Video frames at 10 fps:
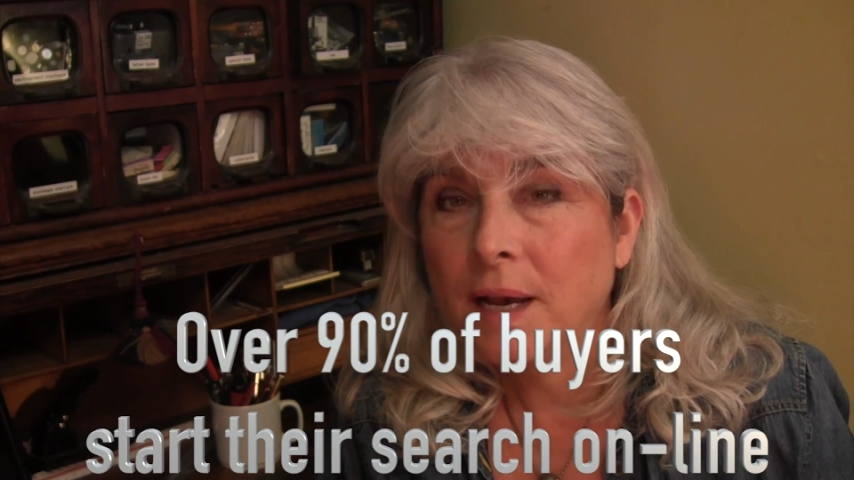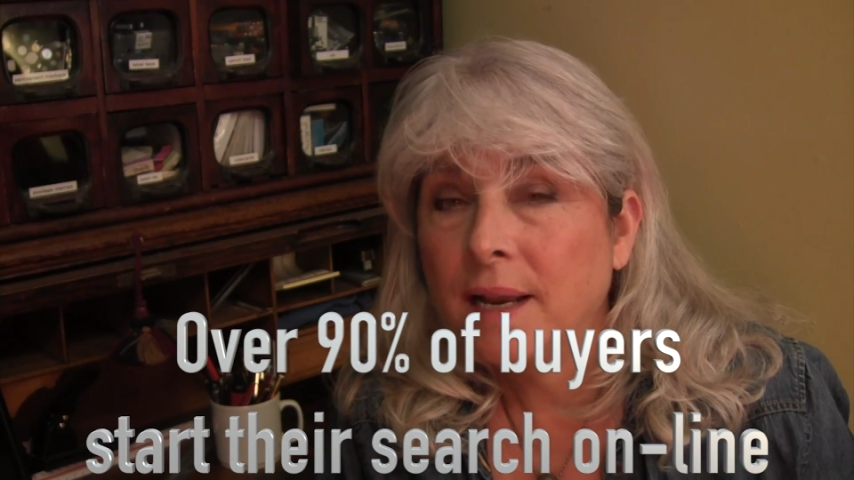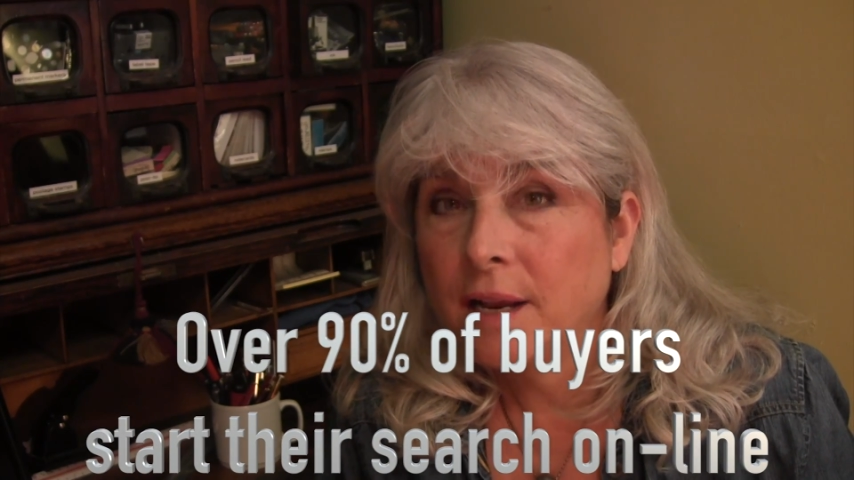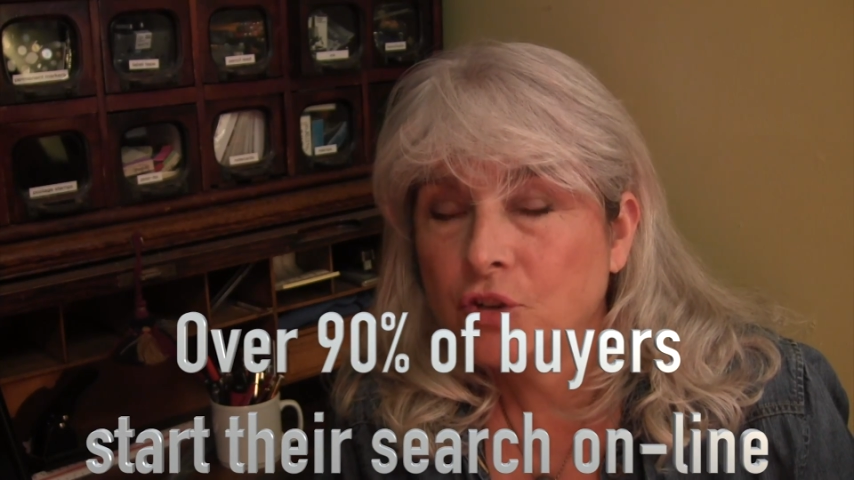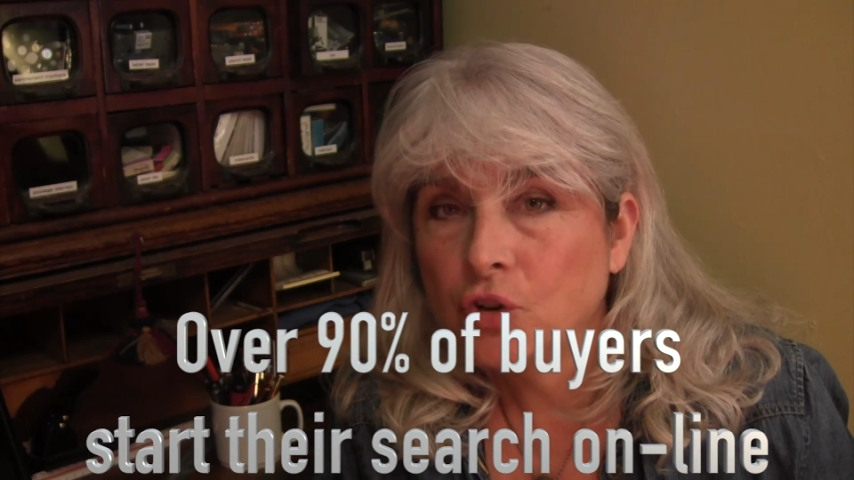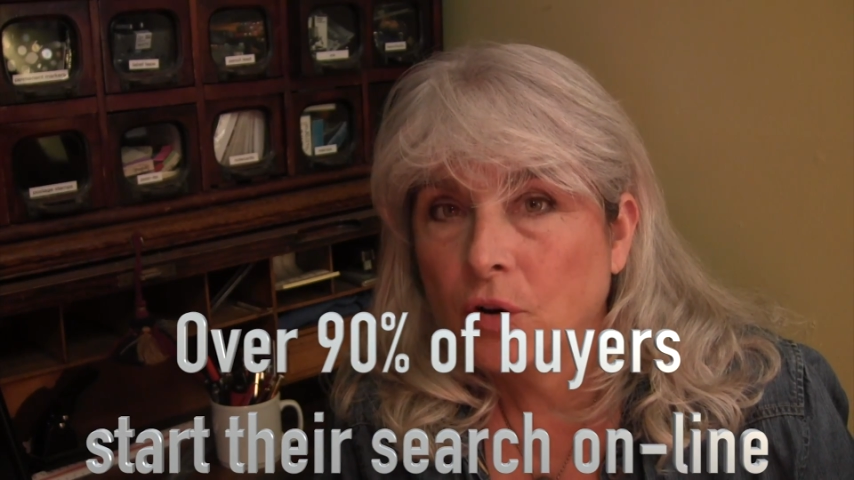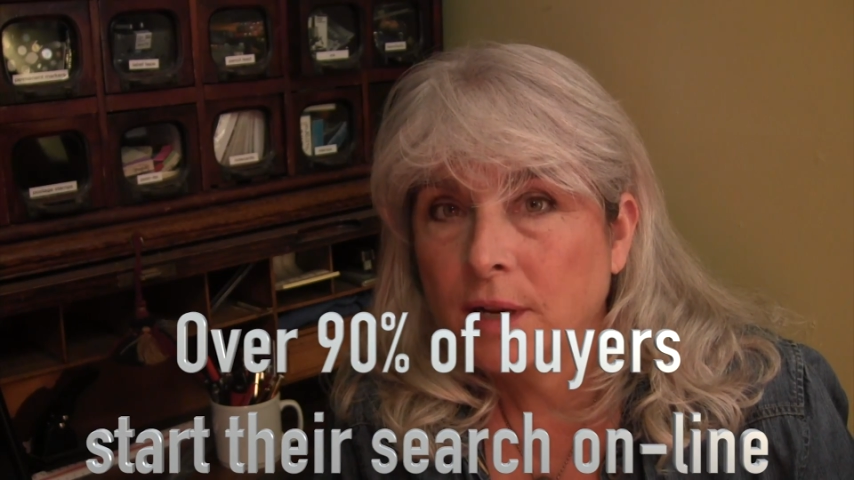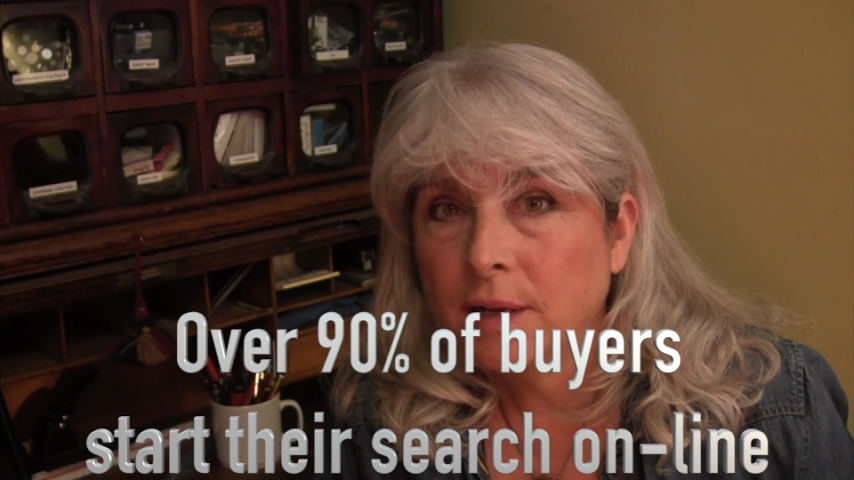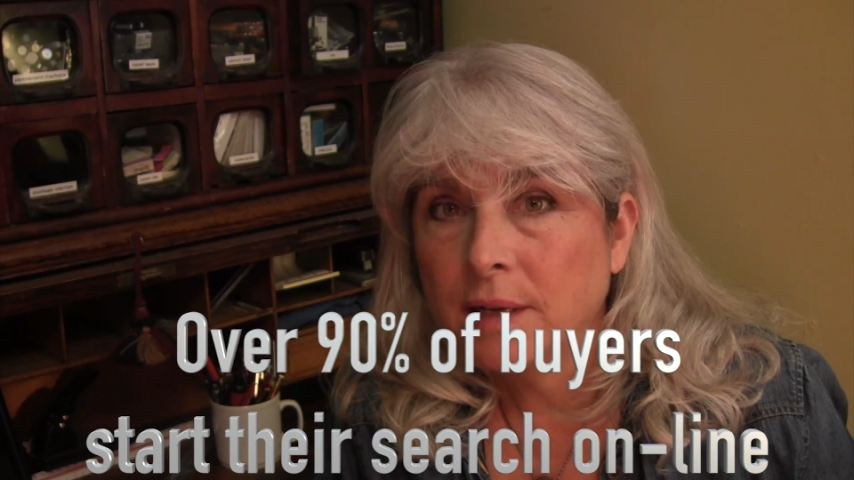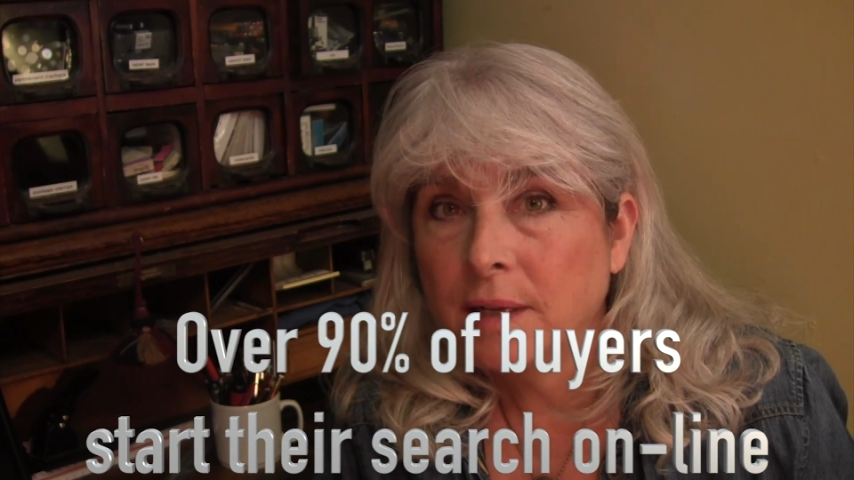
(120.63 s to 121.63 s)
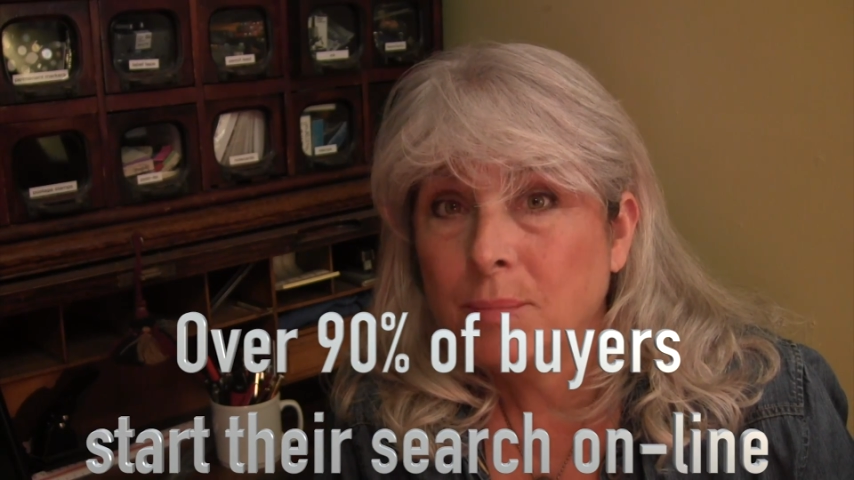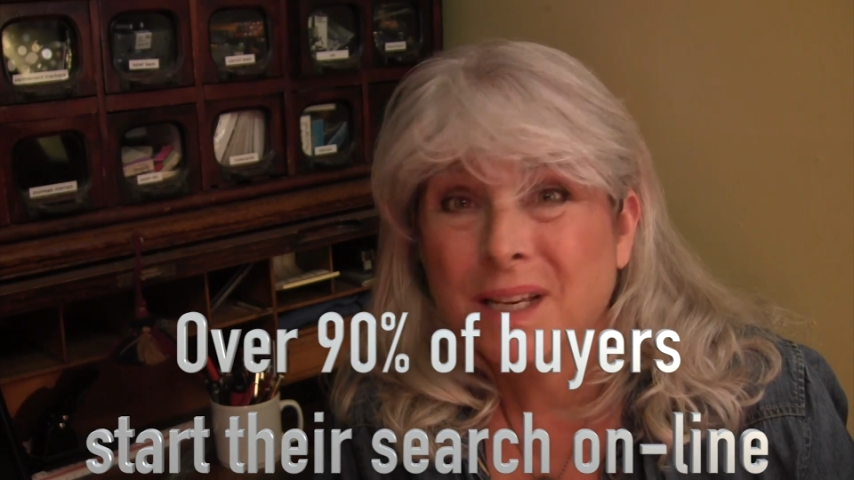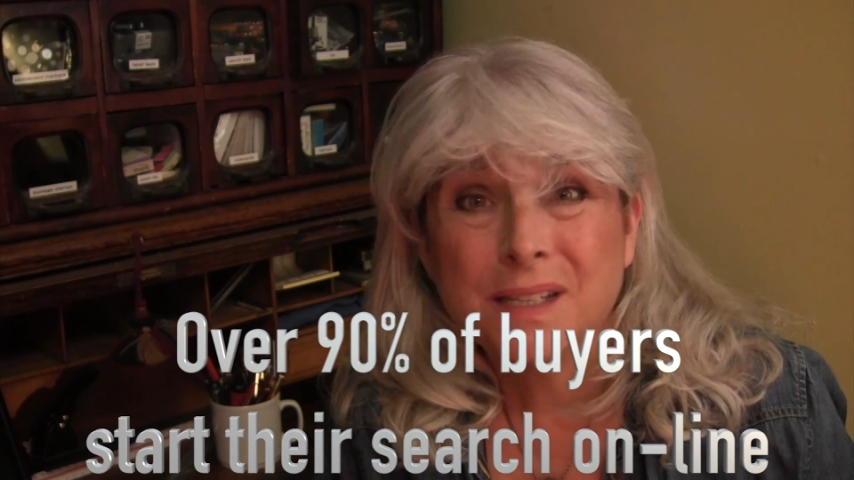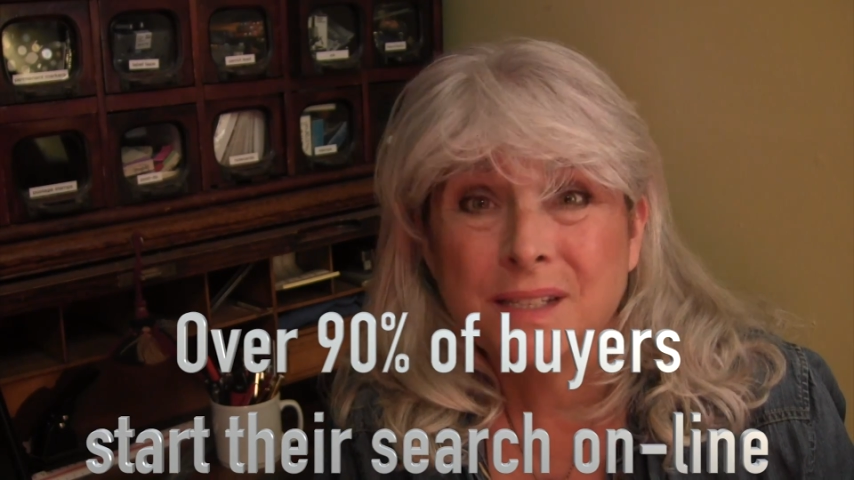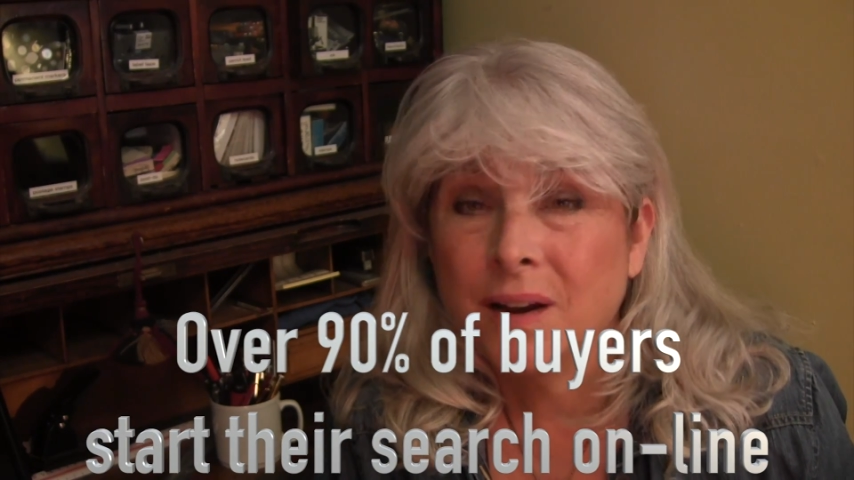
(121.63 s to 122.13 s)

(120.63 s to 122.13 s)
electronically, because